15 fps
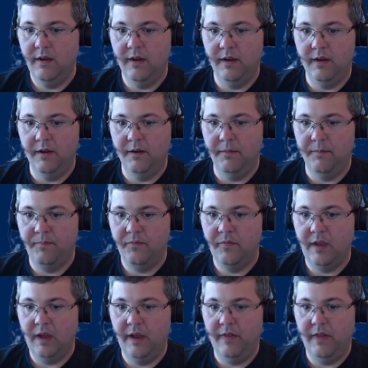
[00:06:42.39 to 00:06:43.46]

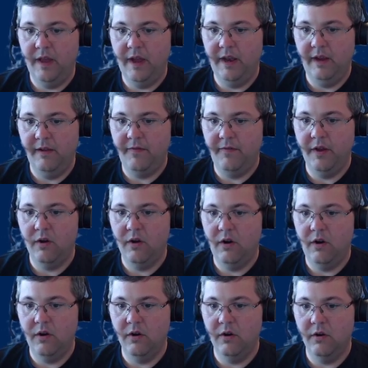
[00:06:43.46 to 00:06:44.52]
And then if there
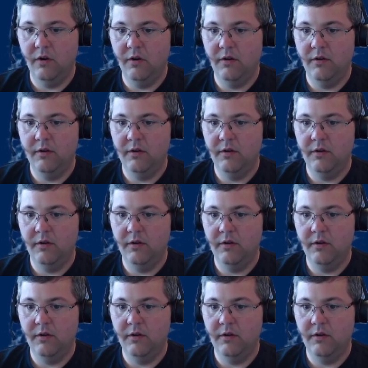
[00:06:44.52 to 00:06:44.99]
are